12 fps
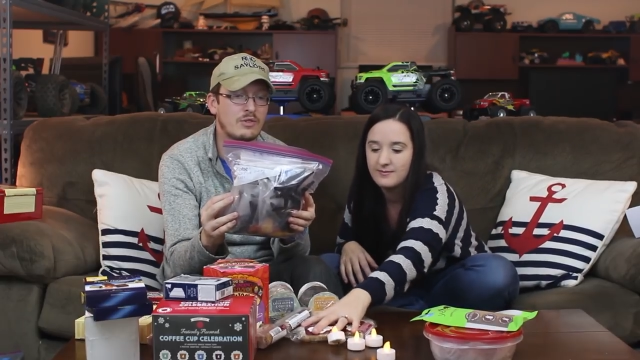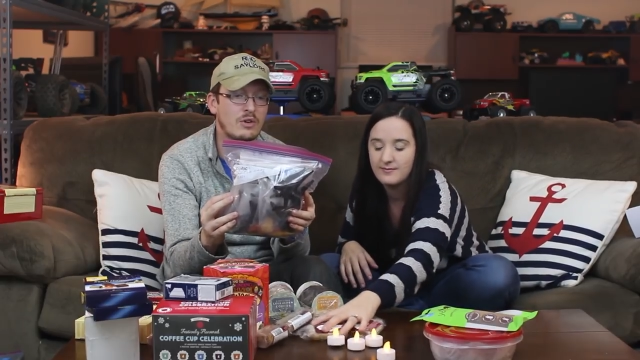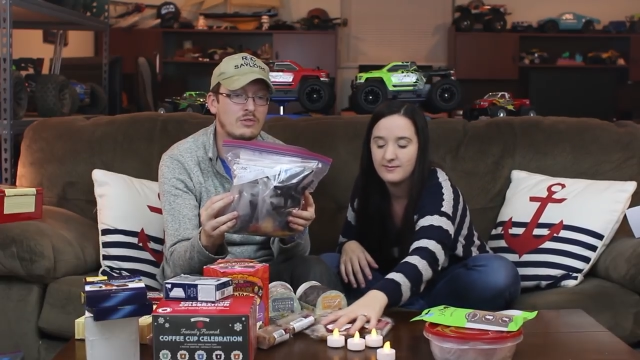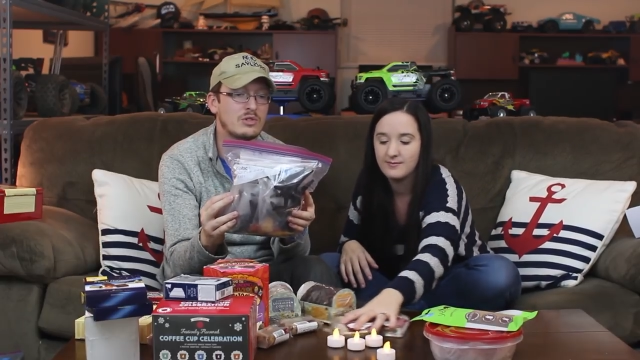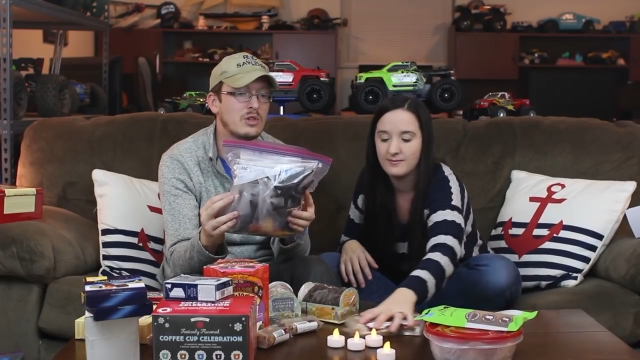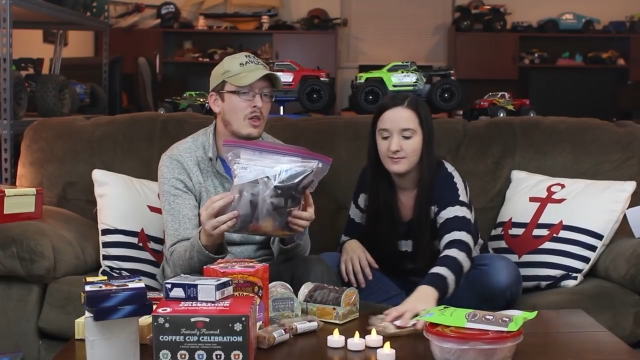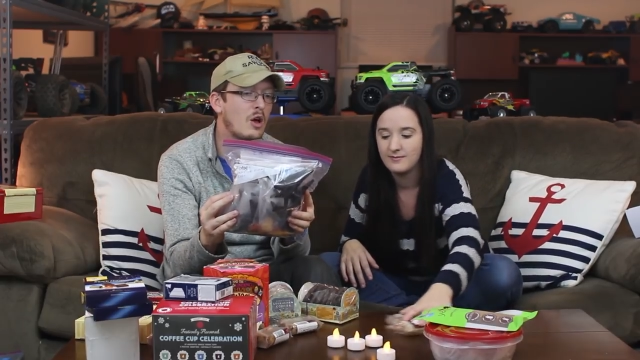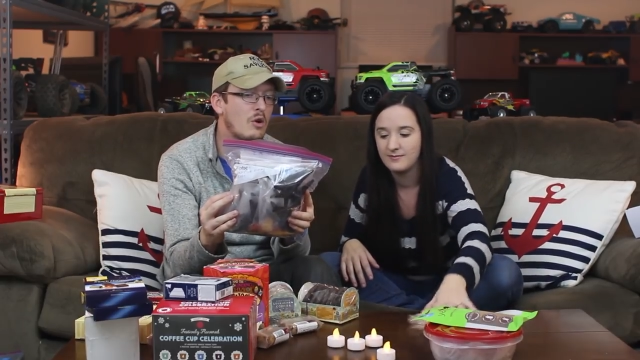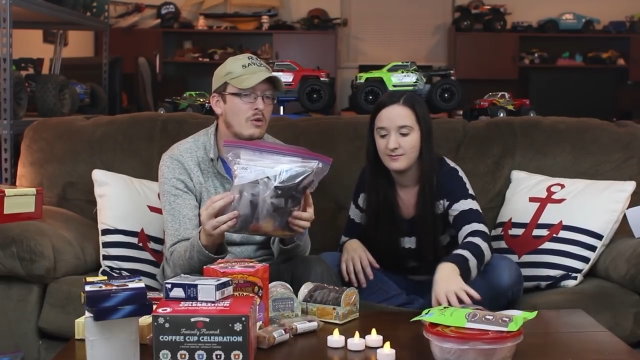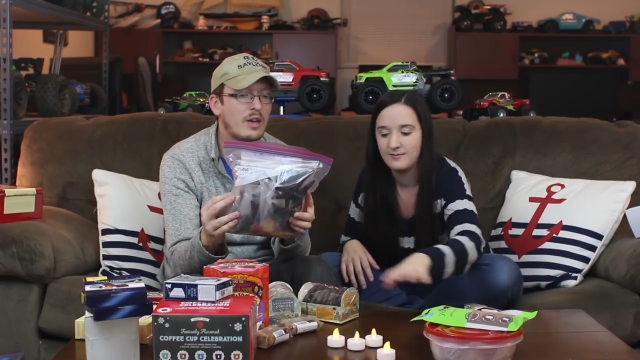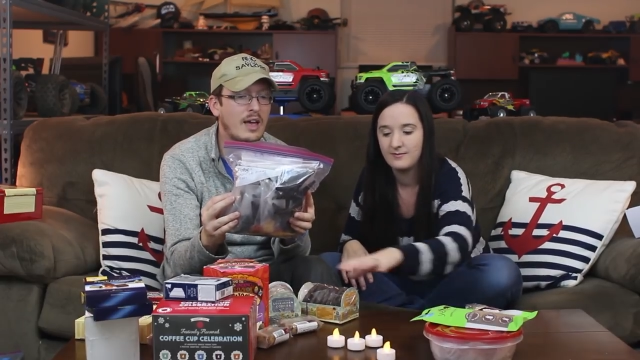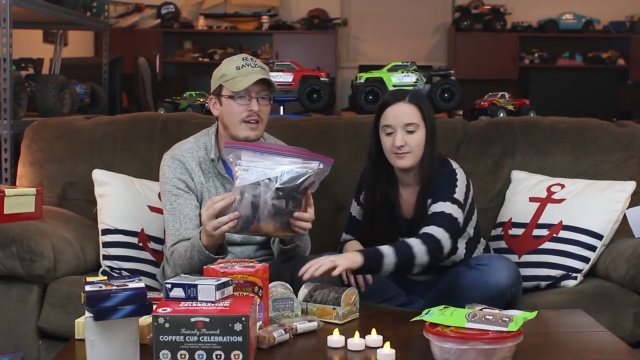Speaker 1: fins. Low
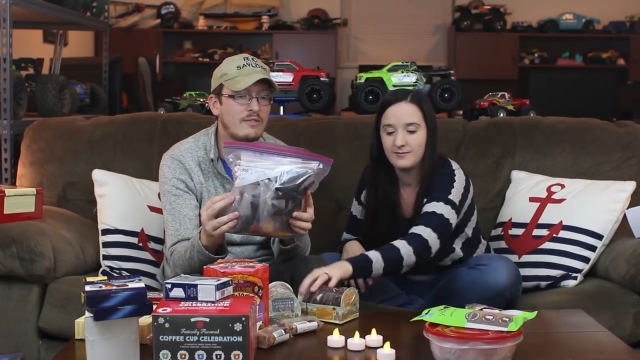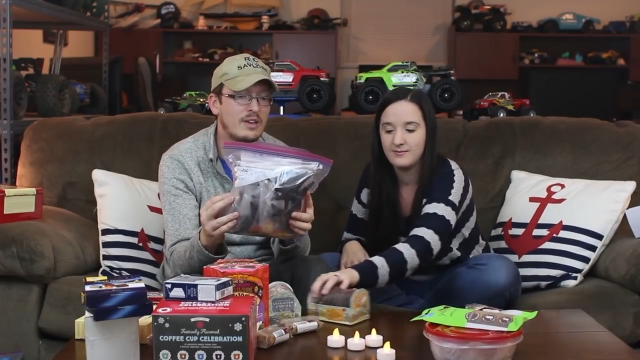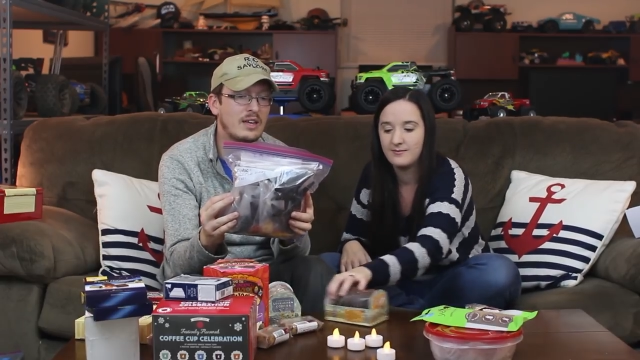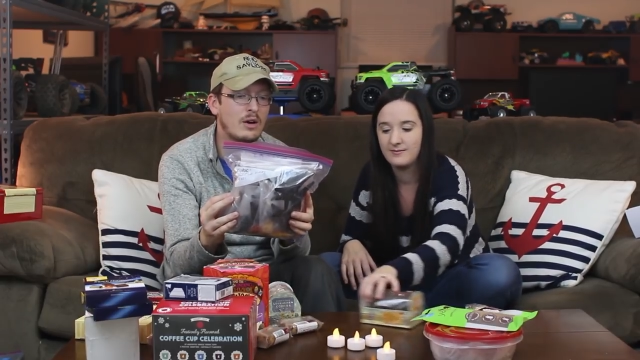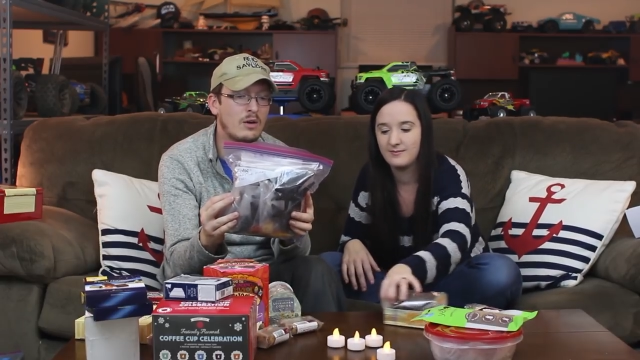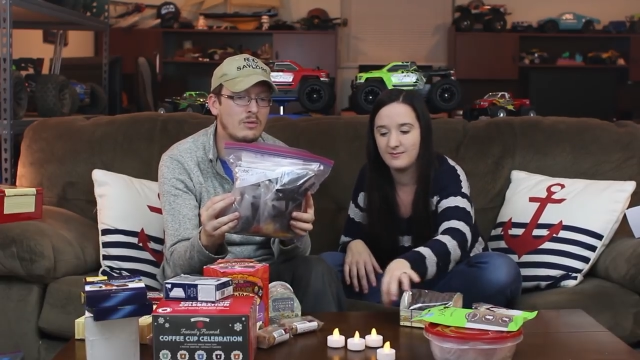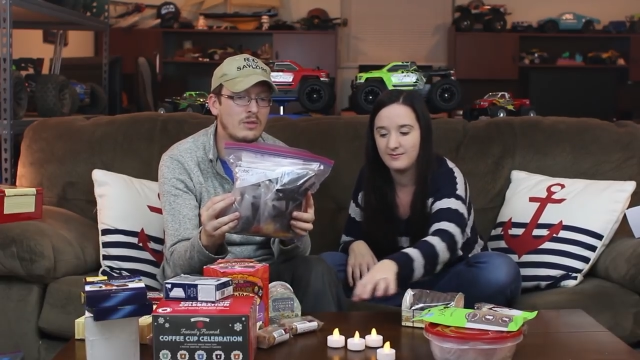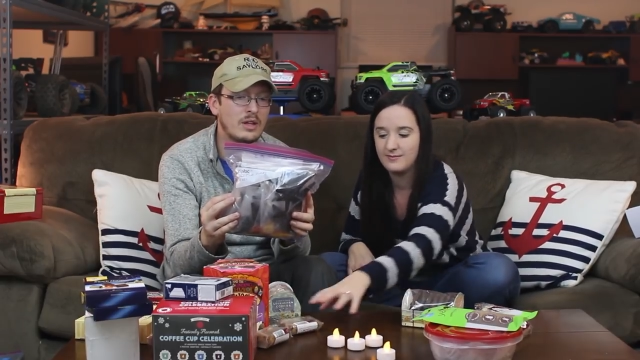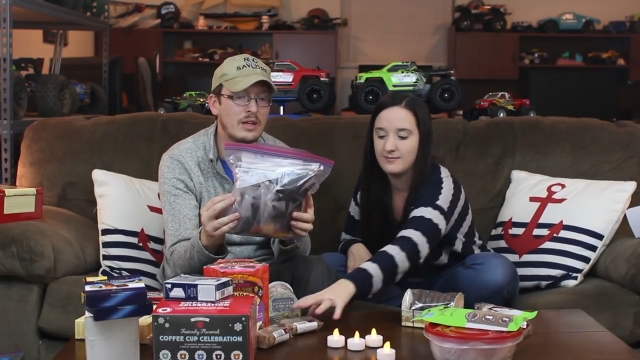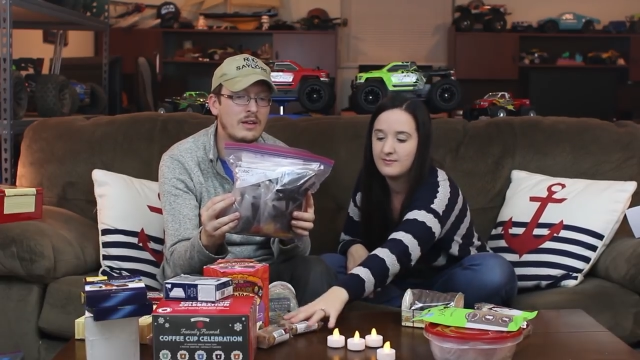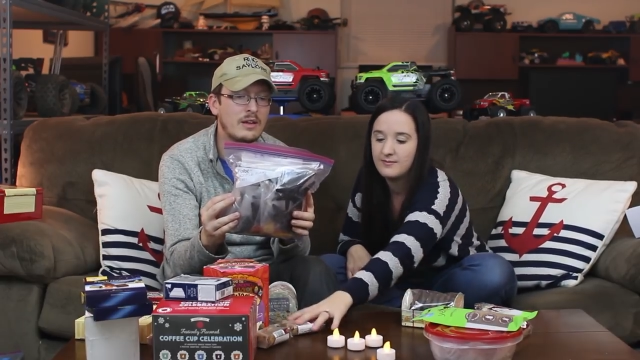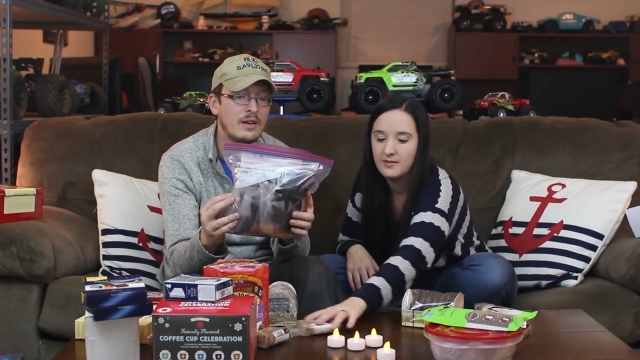KV
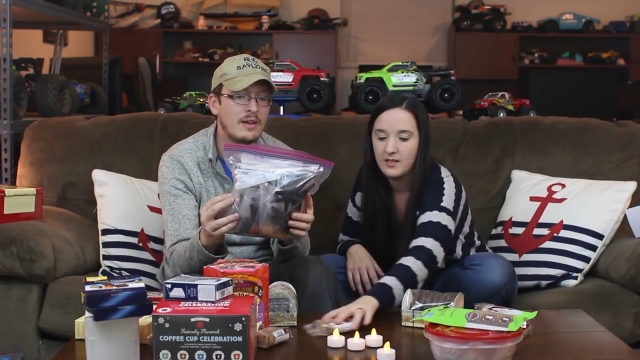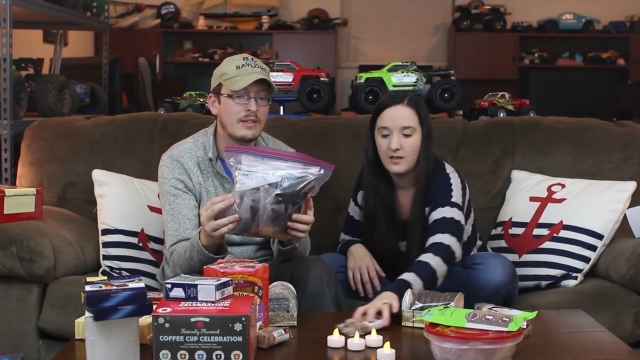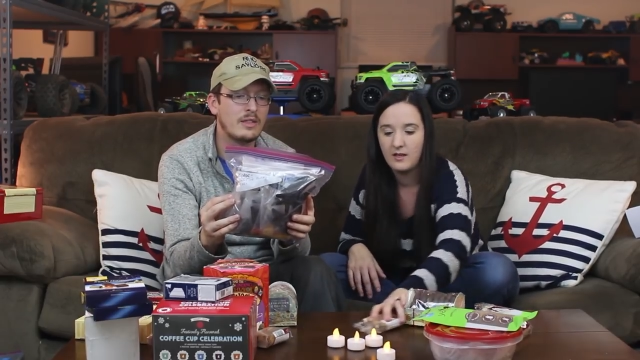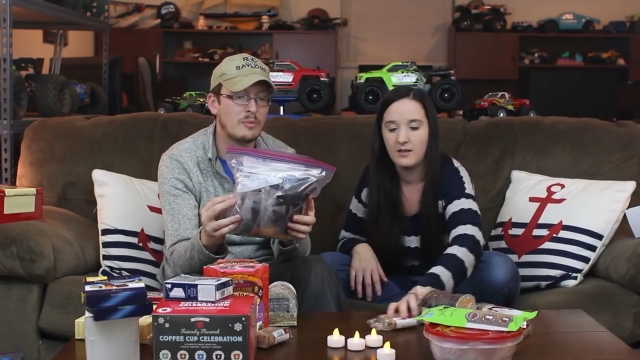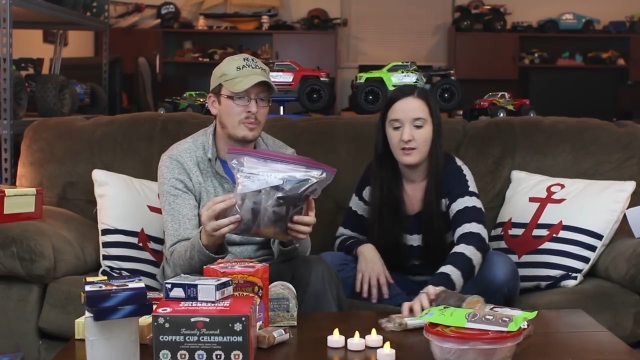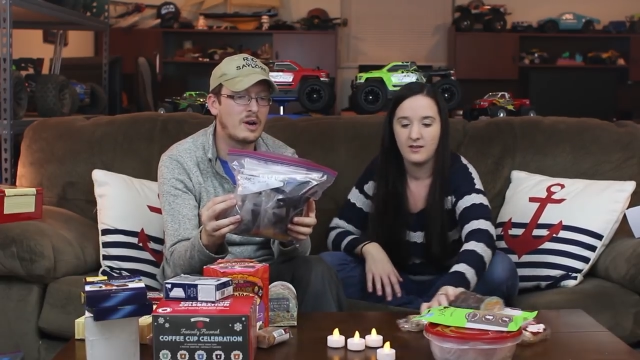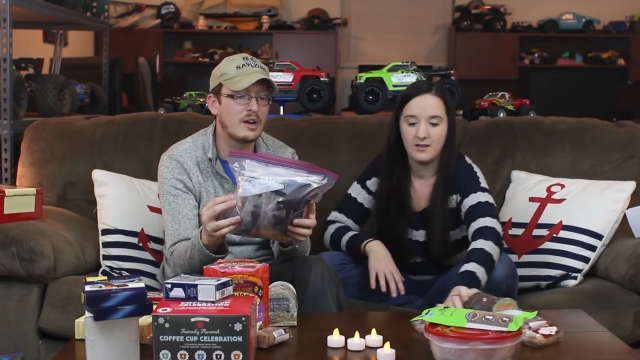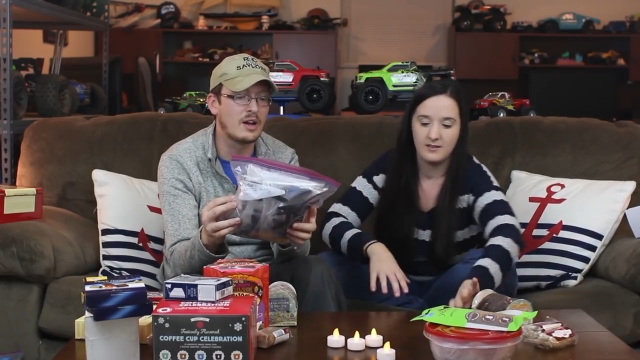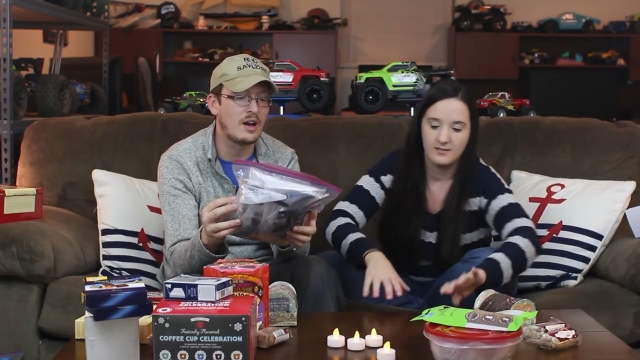only, they'll break